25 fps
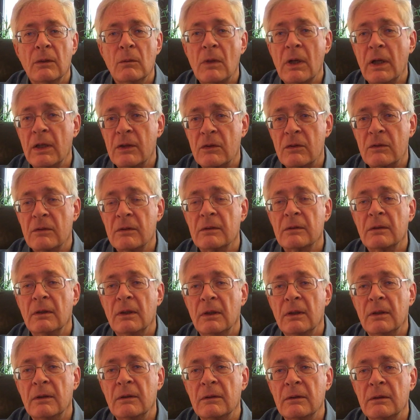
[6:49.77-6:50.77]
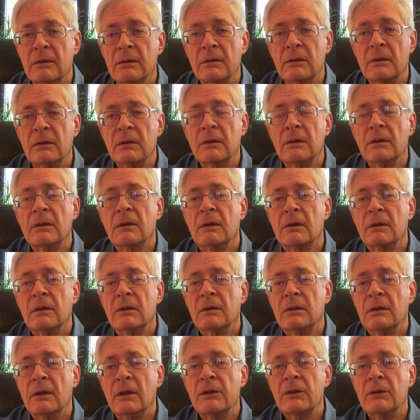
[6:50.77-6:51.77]
watch. And
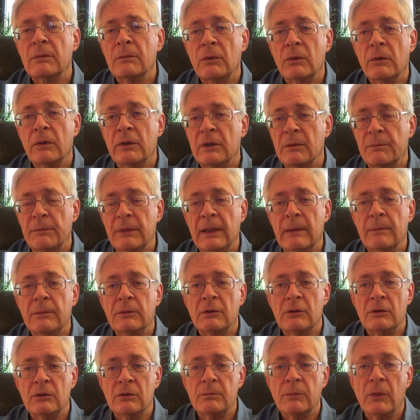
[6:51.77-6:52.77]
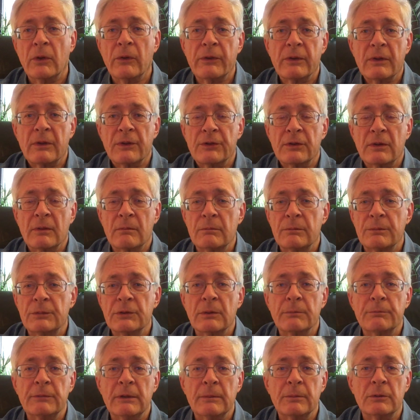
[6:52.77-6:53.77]
it's important to be able to do both, because
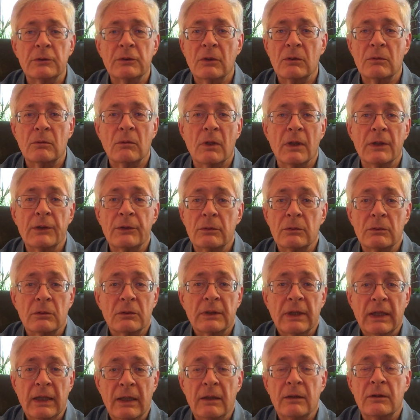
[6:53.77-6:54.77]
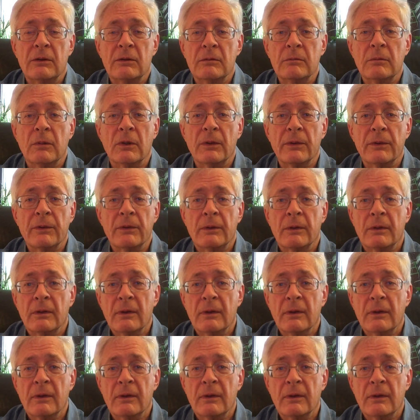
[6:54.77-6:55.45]
some people don't want to or can't do both.